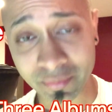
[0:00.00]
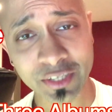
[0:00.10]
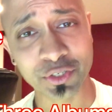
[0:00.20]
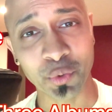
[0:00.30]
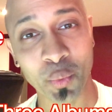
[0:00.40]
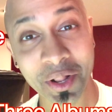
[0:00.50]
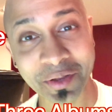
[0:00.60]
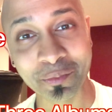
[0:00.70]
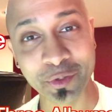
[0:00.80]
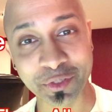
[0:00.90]
So
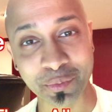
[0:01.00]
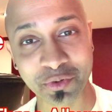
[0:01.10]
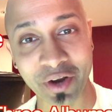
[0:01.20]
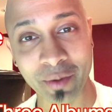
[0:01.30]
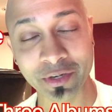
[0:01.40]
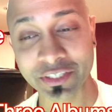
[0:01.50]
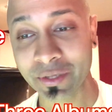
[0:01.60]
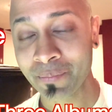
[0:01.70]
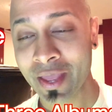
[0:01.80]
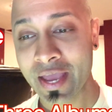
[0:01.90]
welcome new subscribers.
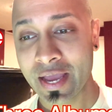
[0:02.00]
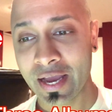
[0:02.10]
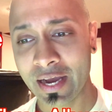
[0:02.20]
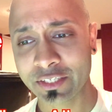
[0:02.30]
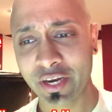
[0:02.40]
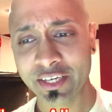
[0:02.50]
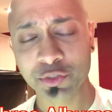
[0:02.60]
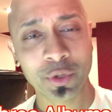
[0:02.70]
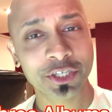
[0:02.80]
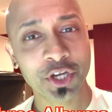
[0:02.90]
Today I
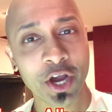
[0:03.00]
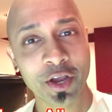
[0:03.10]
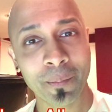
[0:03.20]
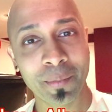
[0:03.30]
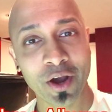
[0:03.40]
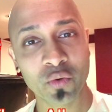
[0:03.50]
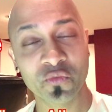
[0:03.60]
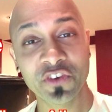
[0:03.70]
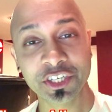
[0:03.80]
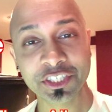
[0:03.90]
just want to talk about
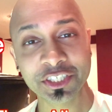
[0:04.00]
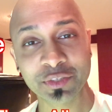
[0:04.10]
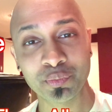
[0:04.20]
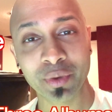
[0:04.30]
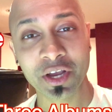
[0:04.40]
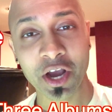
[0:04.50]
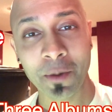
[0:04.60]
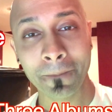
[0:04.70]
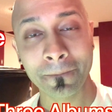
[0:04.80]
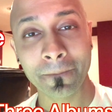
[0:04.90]
visions
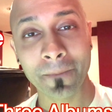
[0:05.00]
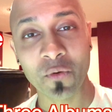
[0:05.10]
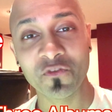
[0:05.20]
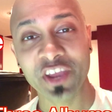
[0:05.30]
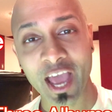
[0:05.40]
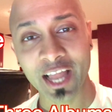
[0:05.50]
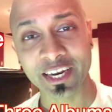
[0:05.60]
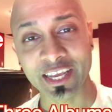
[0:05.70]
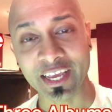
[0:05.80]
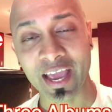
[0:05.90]
become
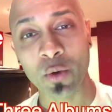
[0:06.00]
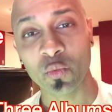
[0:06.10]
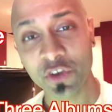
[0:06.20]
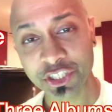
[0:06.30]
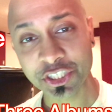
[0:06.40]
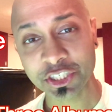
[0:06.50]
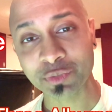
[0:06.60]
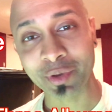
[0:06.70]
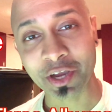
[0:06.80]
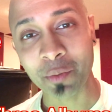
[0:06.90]
reality.
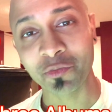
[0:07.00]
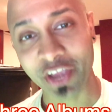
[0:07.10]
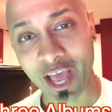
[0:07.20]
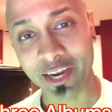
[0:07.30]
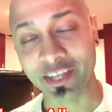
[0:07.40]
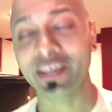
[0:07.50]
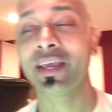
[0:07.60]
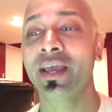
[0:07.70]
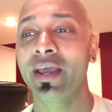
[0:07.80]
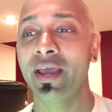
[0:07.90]
Visions become reality,
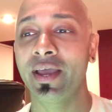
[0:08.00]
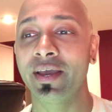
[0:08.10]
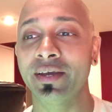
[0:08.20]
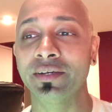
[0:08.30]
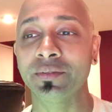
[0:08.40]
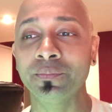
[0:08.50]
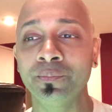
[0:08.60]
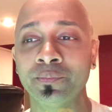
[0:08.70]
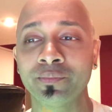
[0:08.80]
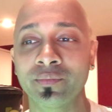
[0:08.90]
and
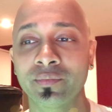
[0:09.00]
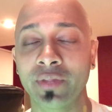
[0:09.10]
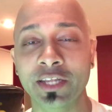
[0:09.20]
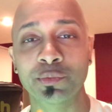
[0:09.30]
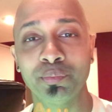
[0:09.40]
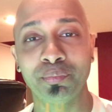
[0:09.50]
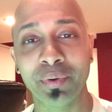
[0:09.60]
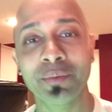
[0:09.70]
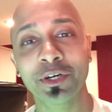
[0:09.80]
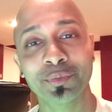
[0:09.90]
that's
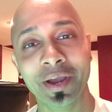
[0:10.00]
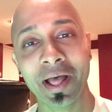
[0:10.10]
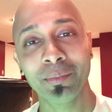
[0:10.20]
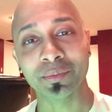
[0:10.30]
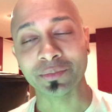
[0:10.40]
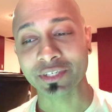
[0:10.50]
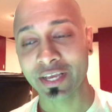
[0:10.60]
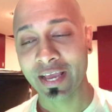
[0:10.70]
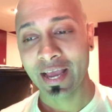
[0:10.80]
pretty much my albums.